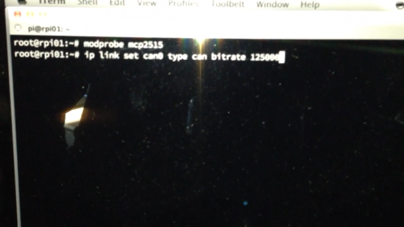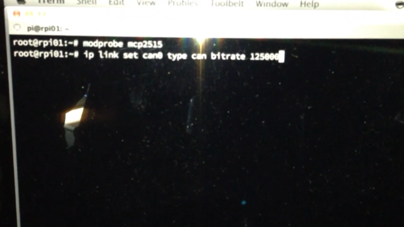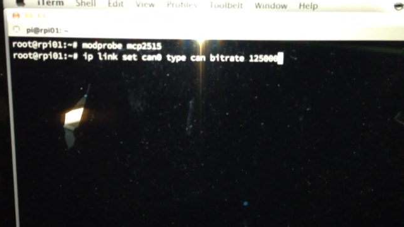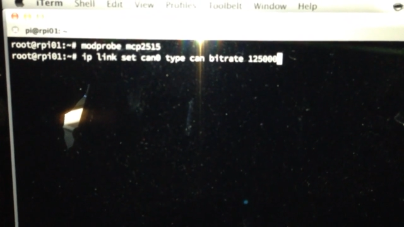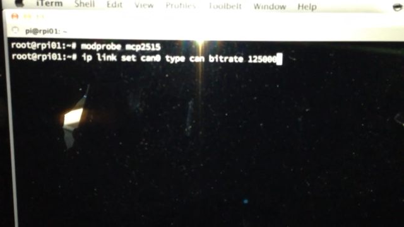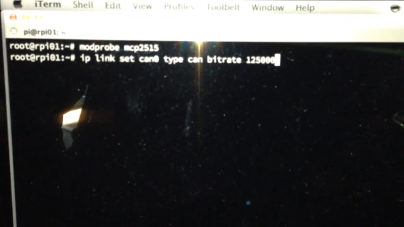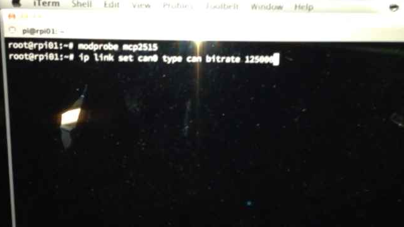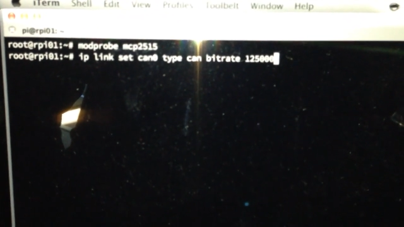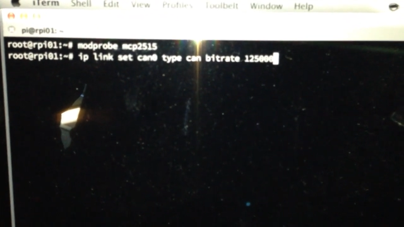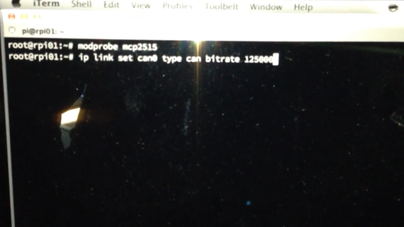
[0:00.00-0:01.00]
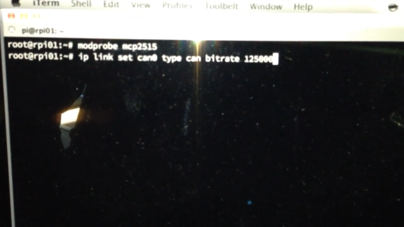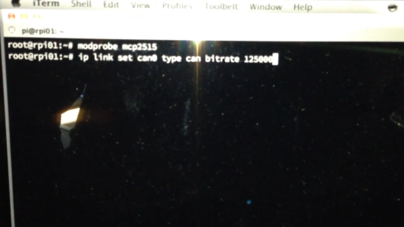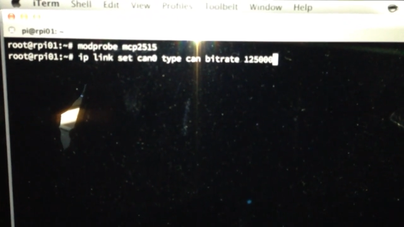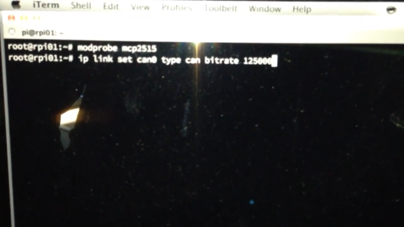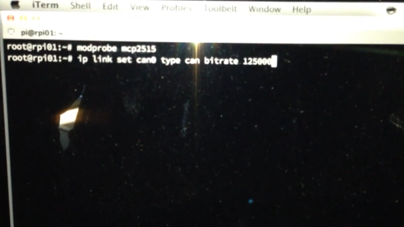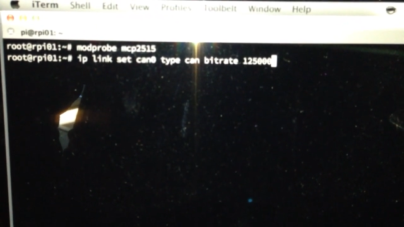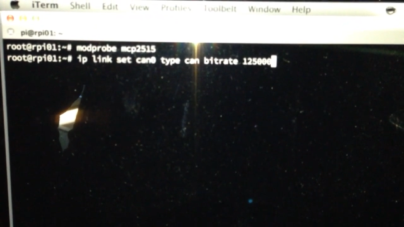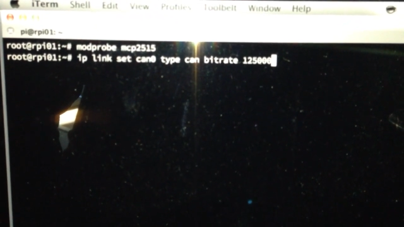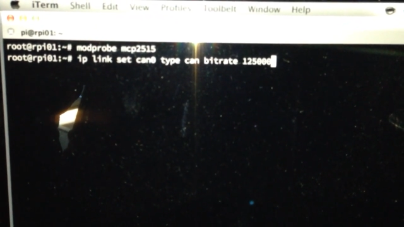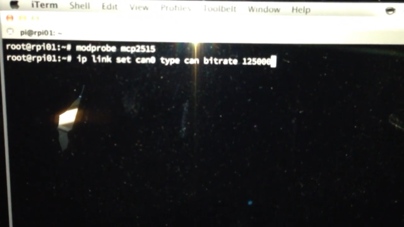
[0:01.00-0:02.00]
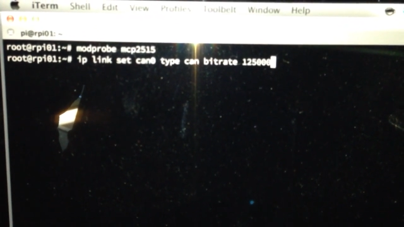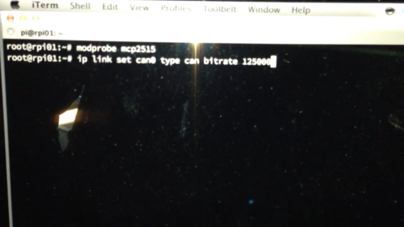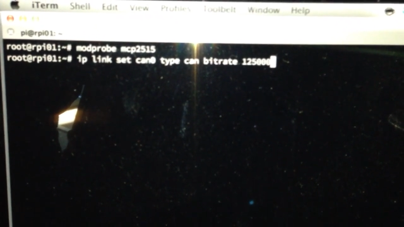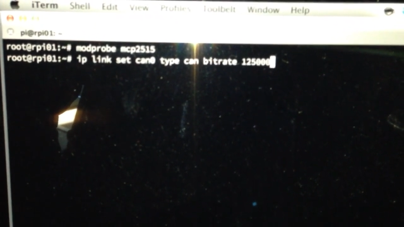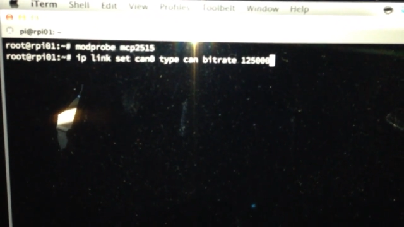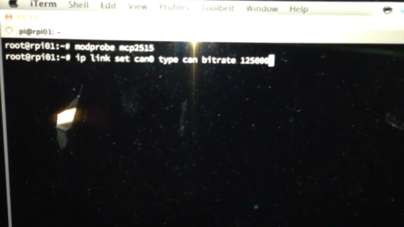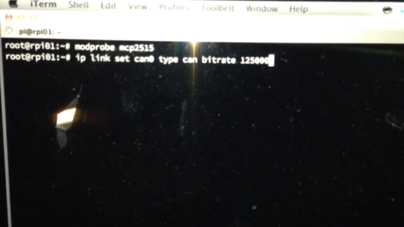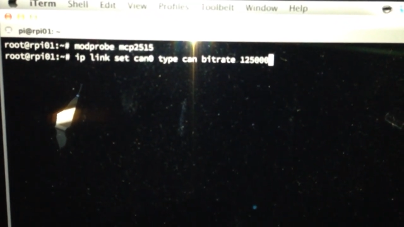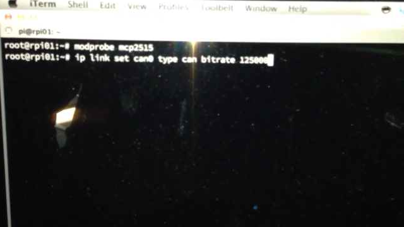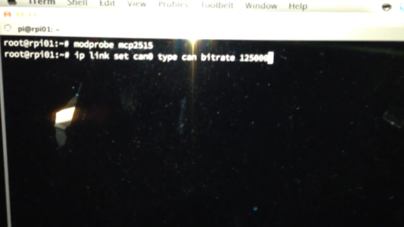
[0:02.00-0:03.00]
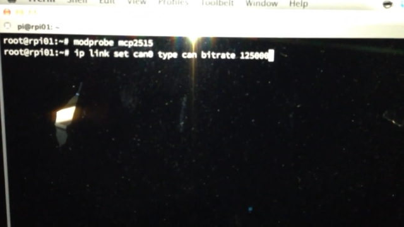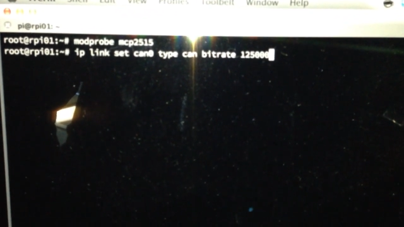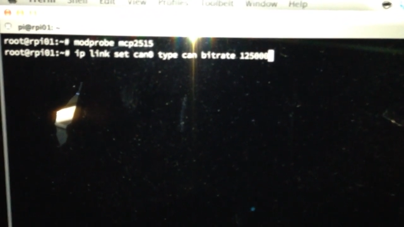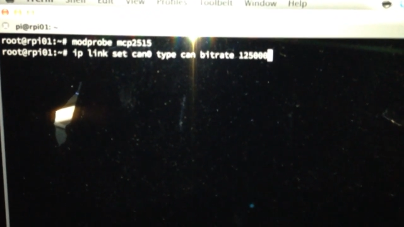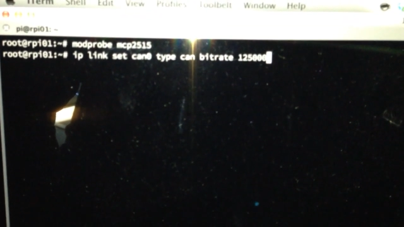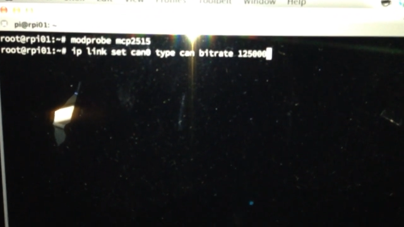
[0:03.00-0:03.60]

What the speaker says: [unreadable: no face in view]